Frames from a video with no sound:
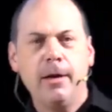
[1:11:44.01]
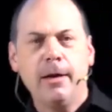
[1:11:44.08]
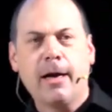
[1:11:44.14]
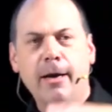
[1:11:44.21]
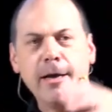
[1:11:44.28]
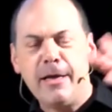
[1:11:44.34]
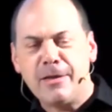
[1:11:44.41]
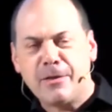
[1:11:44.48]

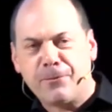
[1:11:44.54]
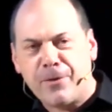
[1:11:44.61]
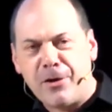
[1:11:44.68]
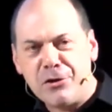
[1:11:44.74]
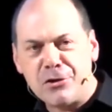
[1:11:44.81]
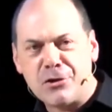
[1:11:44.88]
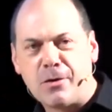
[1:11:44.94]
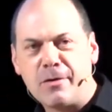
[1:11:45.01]
Cleared the
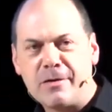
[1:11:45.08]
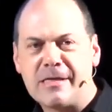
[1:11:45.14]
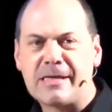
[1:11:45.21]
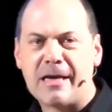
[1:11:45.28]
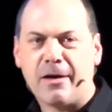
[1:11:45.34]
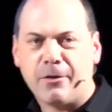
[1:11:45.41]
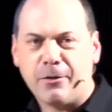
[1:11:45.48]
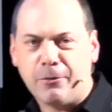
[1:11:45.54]
French doctors
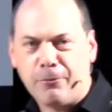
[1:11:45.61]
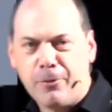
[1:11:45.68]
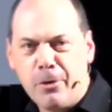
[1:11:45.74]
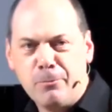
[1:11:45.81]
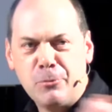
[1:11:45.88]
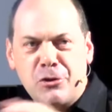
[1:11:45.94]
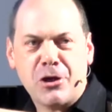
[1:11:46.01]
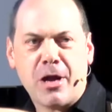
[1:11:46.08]
out of the
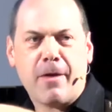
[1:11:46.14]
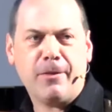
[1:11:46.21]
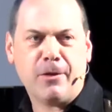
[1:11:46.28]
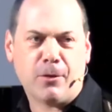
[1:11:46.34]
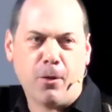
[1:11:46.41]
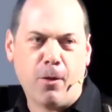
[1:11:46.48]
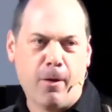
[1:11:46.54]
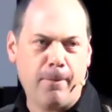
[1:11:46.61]
room, shut the
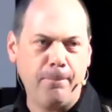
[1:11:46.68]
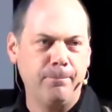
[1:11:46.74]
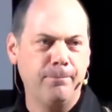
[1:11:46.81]
door,